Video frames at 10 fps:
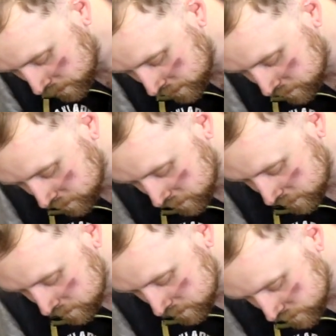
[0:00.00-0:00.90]
when I saw
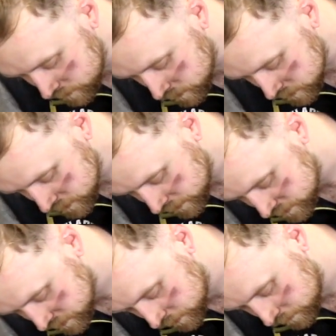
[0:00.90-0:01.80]
that this wasn't a
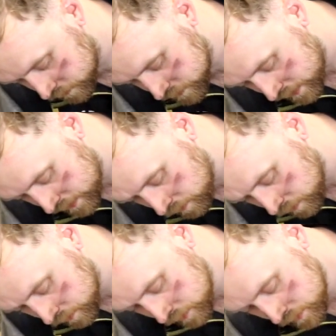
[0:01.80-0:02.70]
Söderfors at
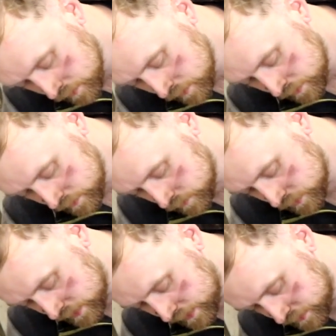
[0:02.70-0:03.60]
all. This
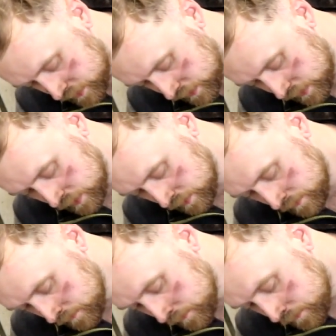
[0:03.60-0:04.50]
was actually
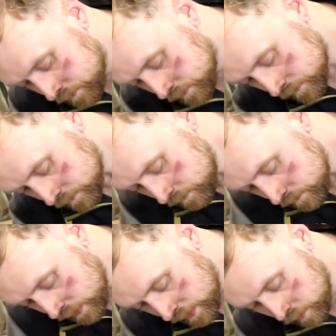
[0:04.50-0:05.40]

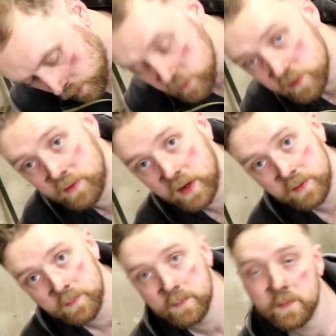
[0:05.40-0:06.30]
a kohlswa
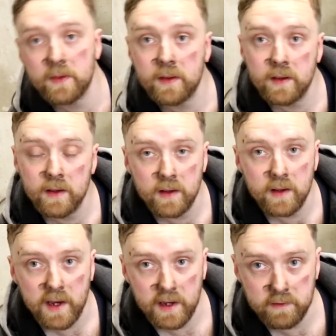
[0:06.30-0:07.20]

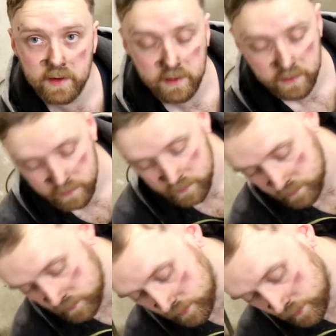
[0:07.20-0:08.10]
anvil,
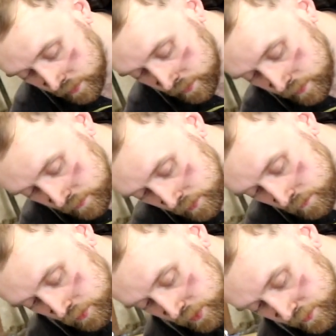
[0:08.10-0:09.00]

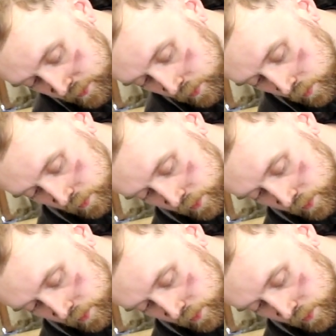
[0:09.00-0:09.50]
pretty old